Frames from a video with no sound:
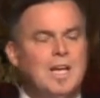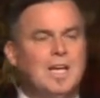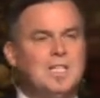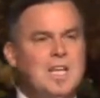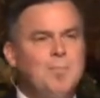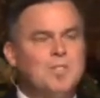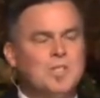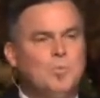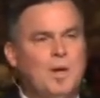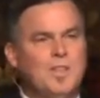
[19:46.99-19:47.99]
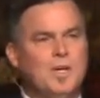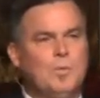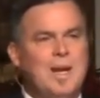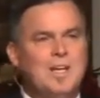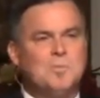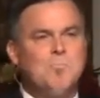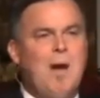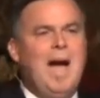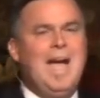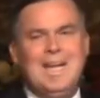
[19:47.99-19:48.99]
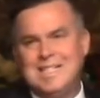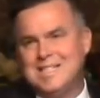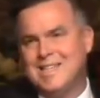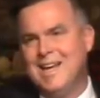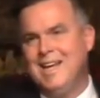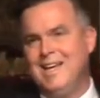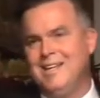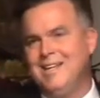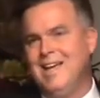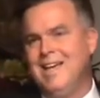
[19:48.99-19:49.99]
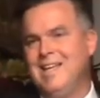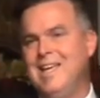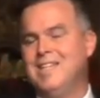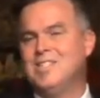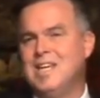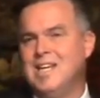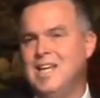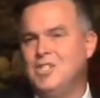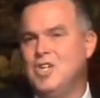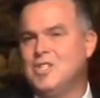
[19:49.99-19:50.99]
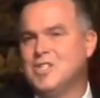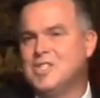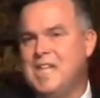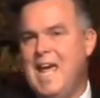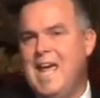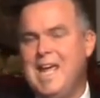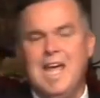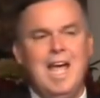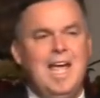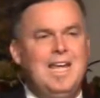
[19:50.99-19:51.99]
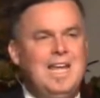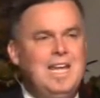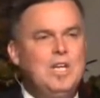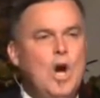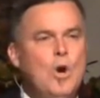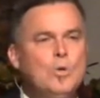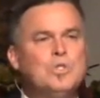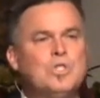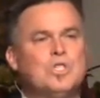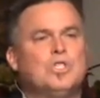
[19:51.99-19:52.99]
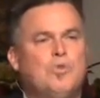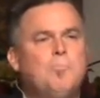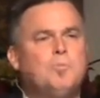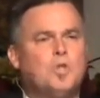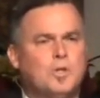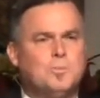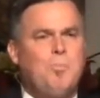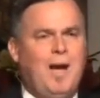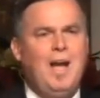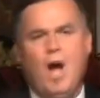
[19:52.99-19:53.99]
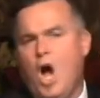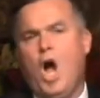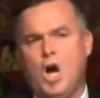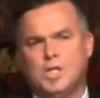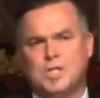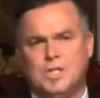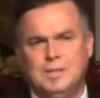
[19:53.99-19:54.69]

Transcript: Nicodemus is one of the greatest minds in, his, in, in Jesus' day. He, he knows the scriptures by heart.